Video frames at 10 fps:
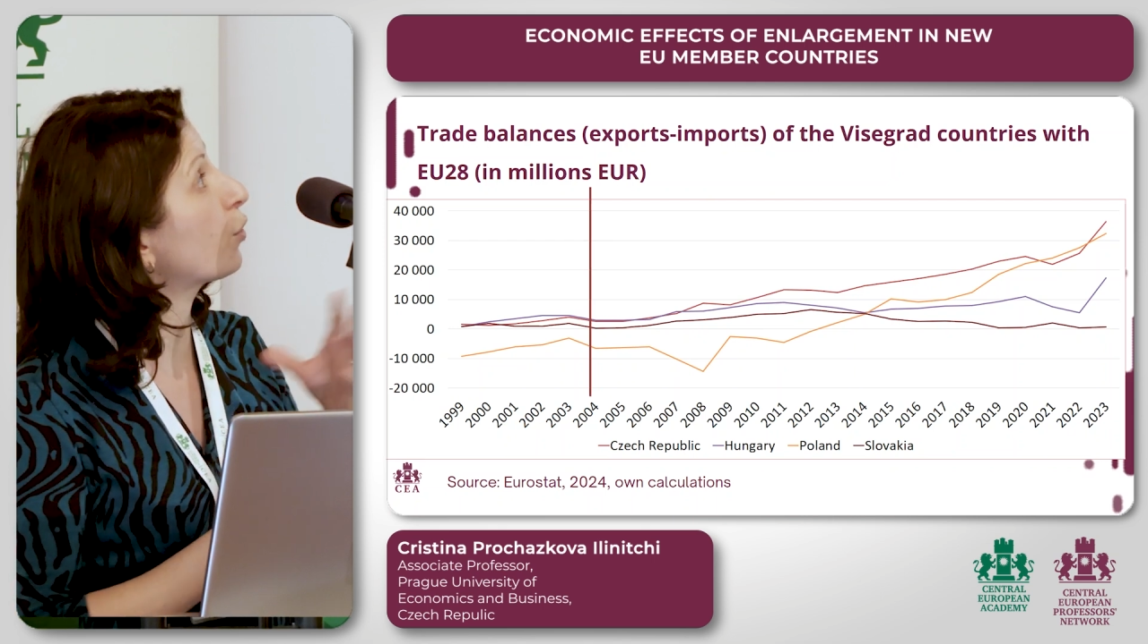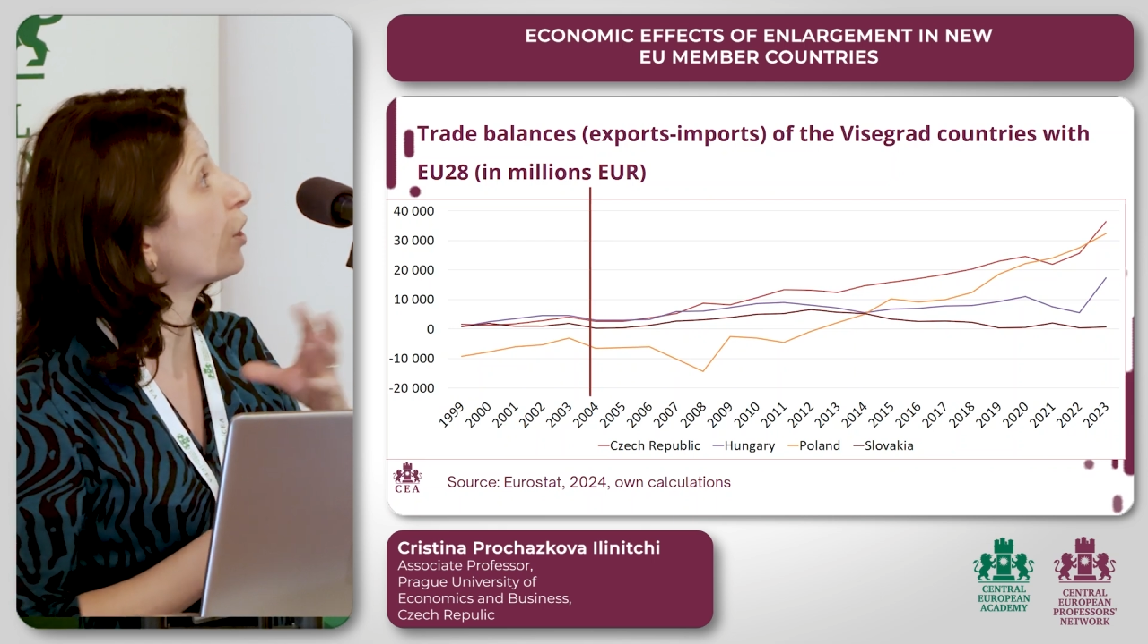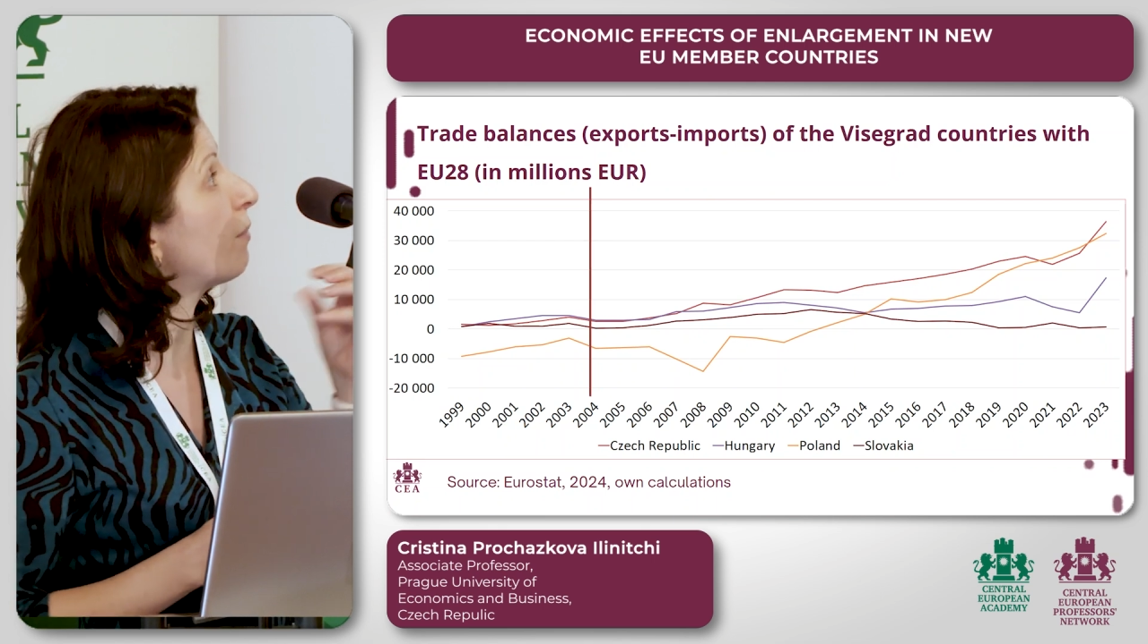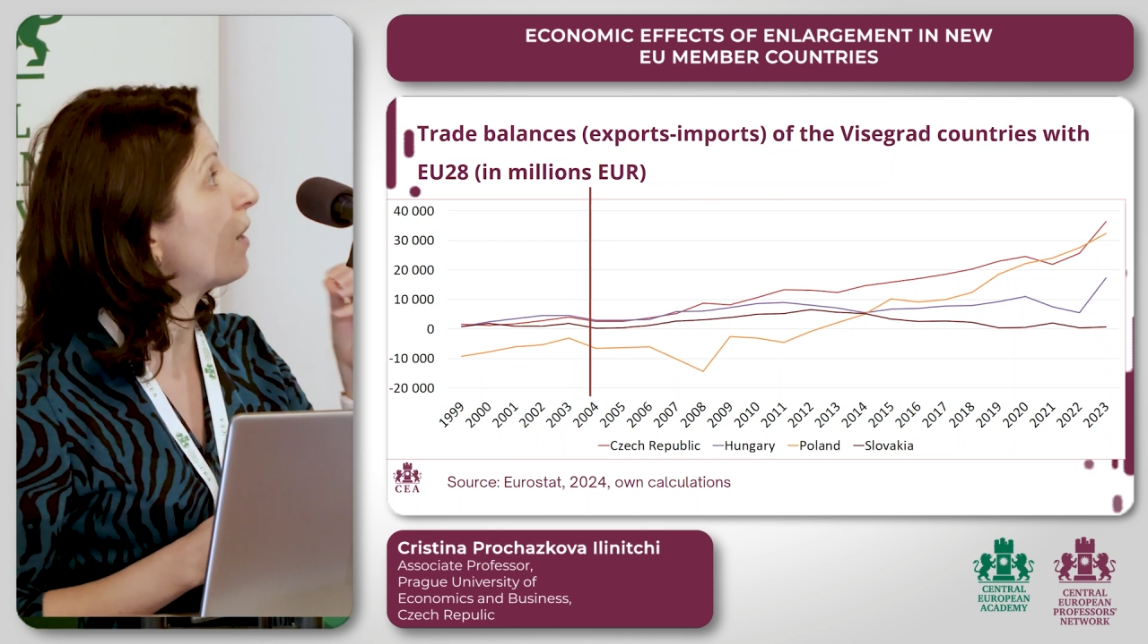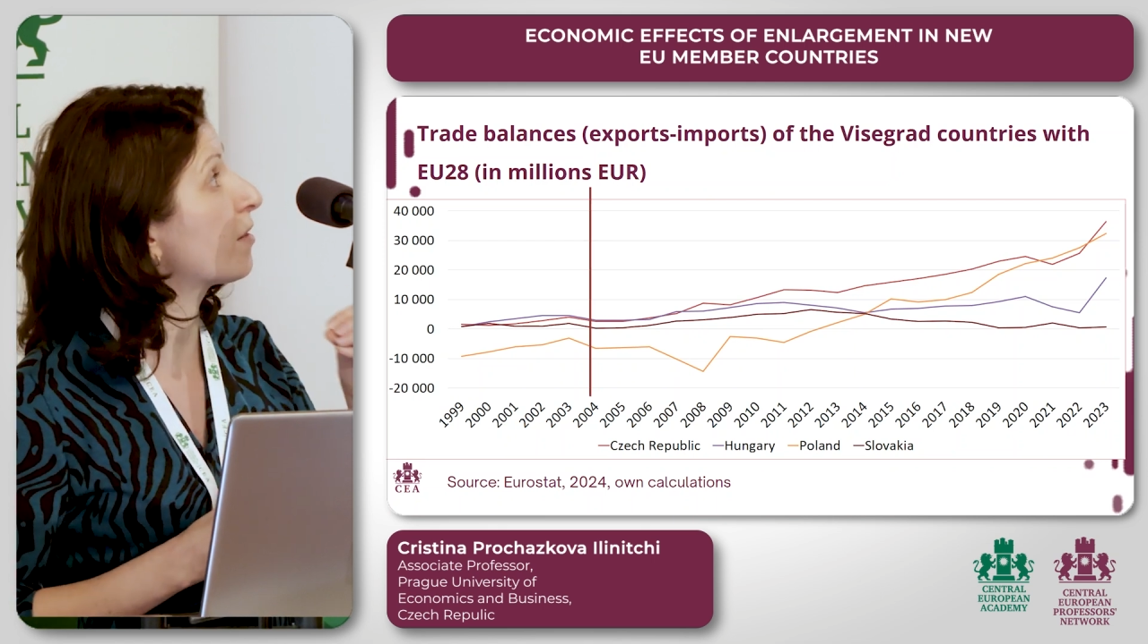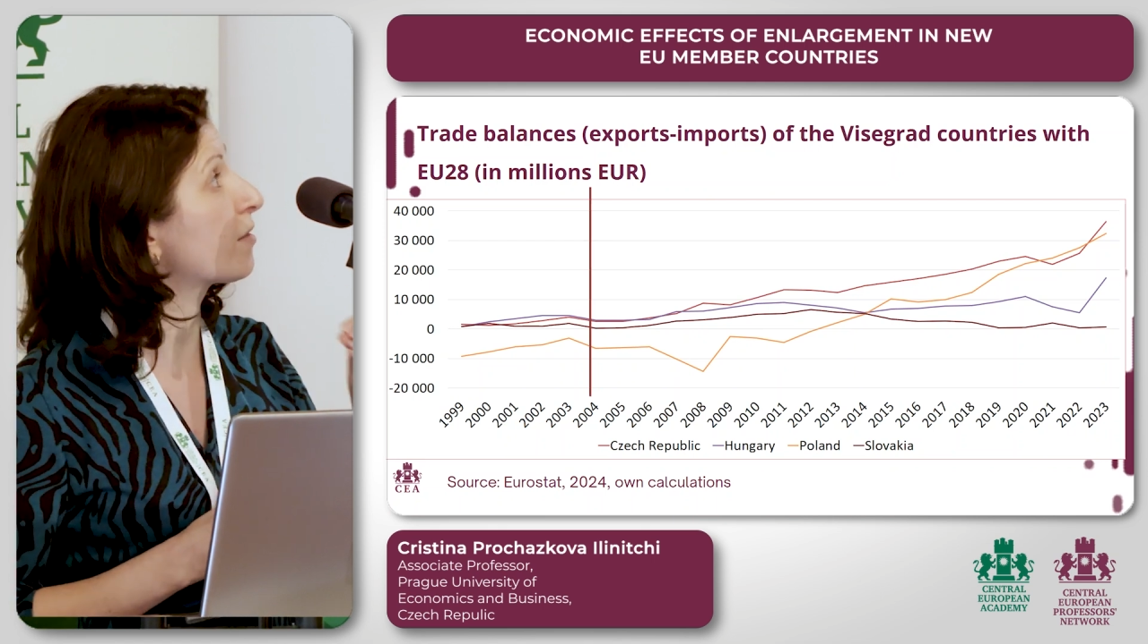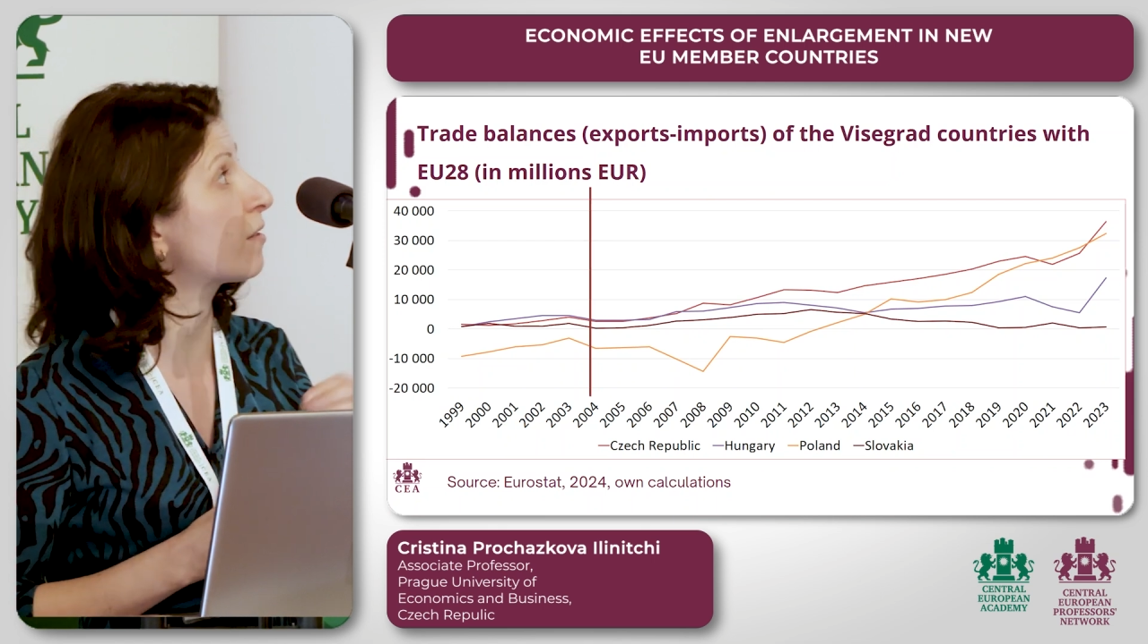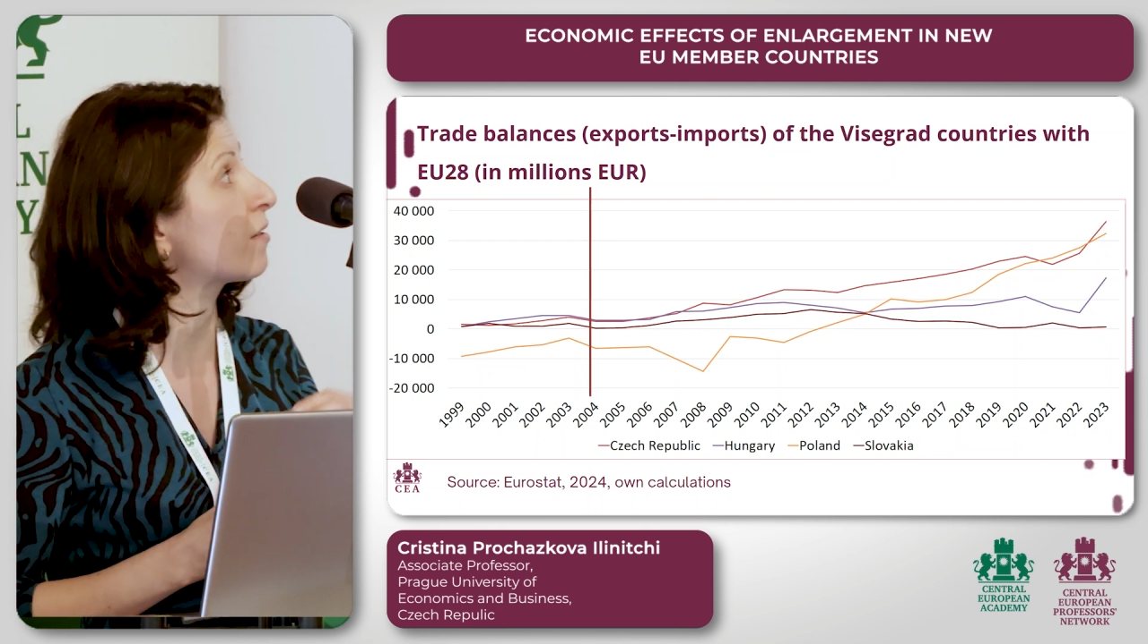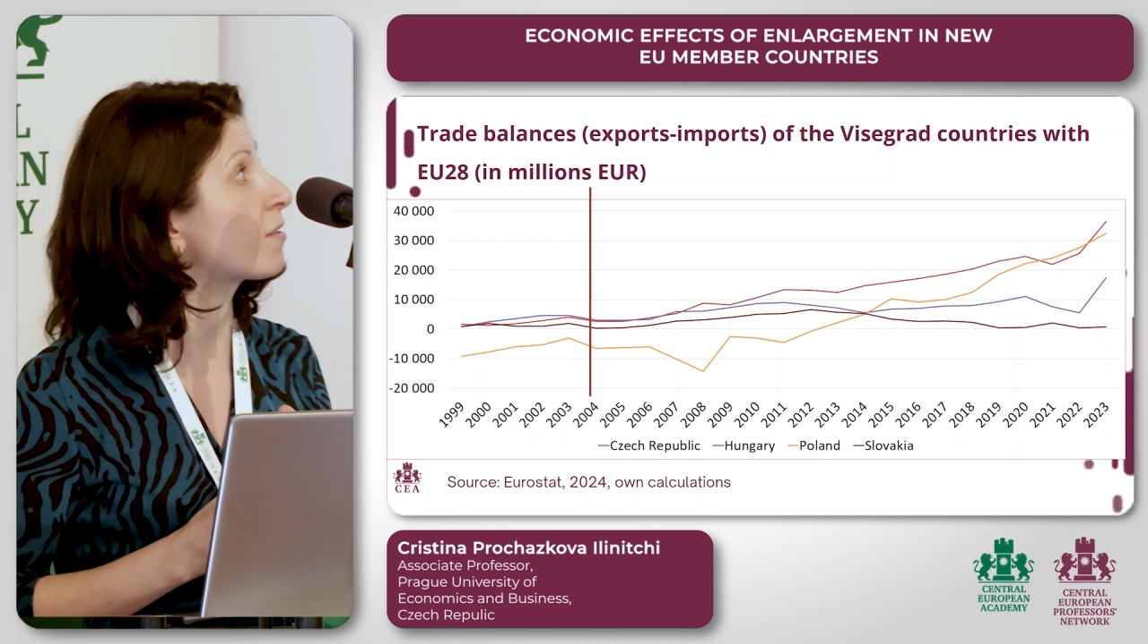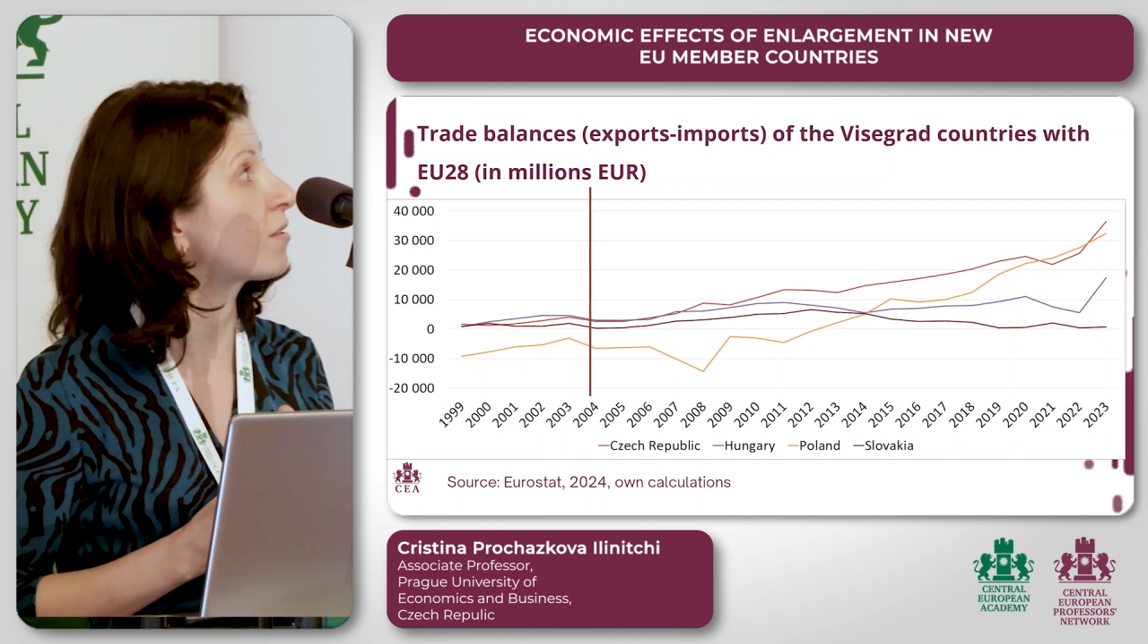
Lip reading: trade balances